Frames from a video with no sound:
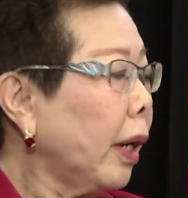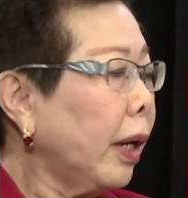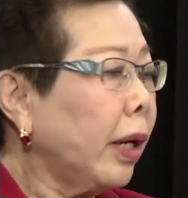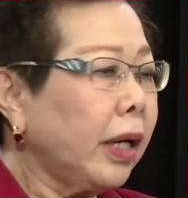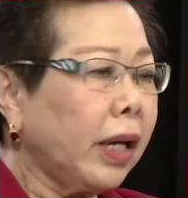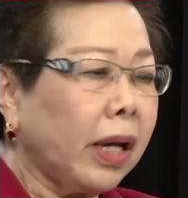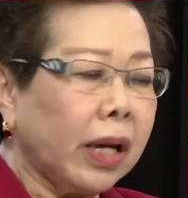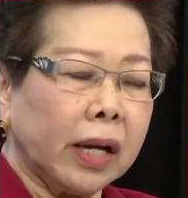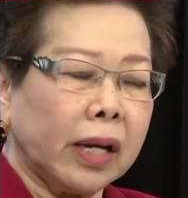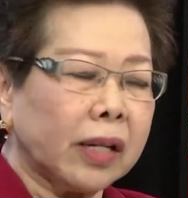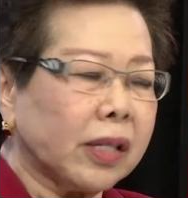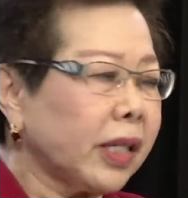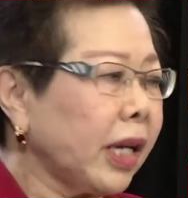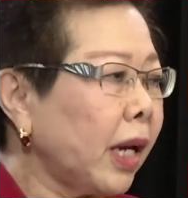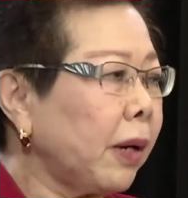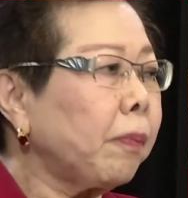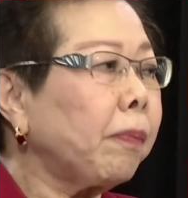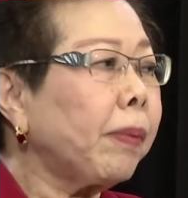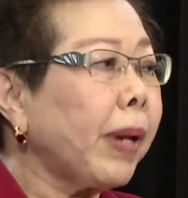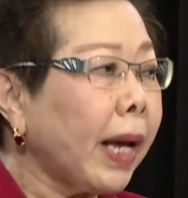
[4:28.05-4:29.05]
Yes,
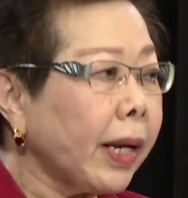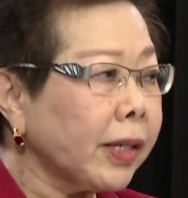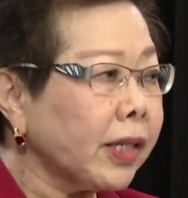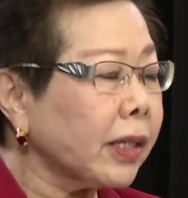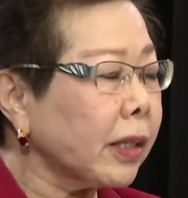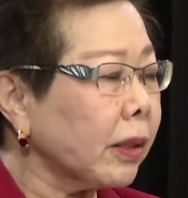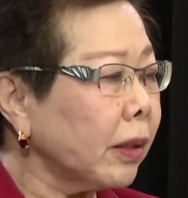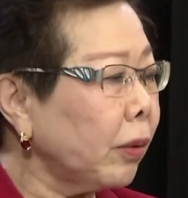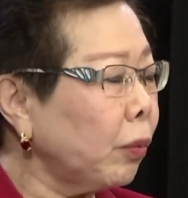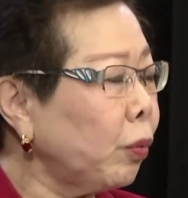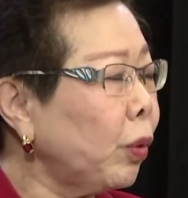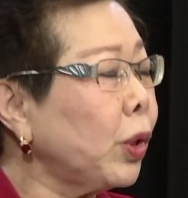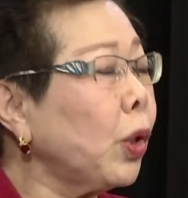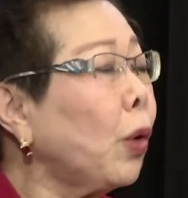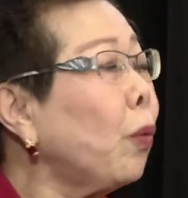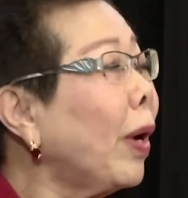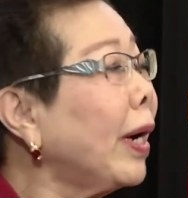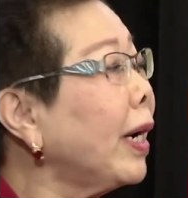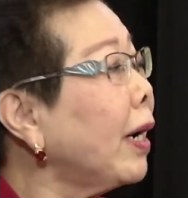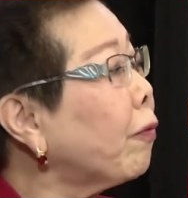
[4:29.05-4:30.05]
and plus we
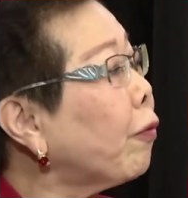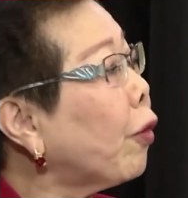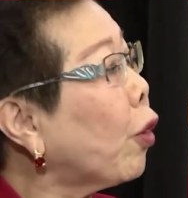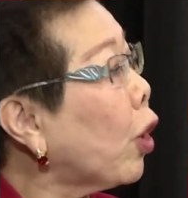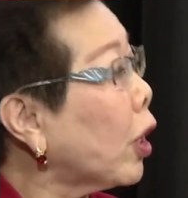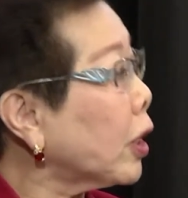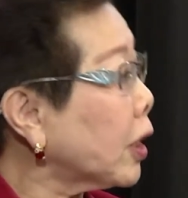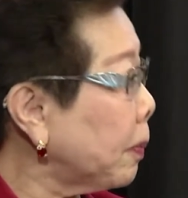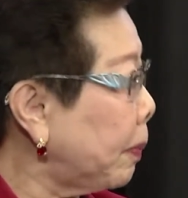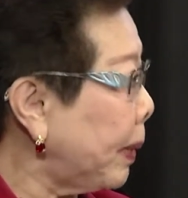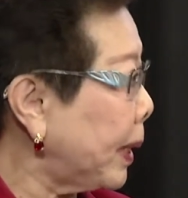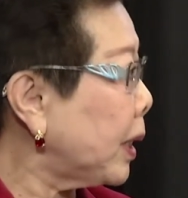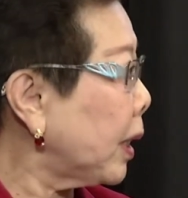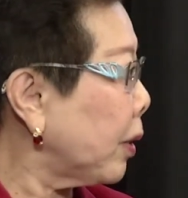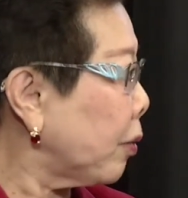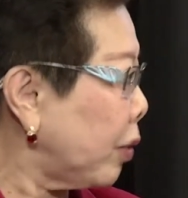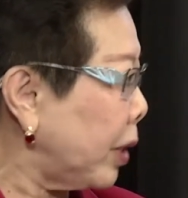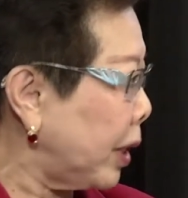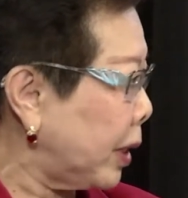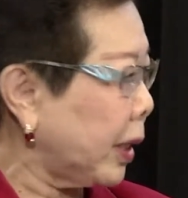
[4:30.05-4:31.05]
don't want it for
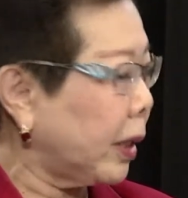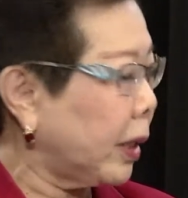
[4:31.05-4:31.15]
cosmetic reason.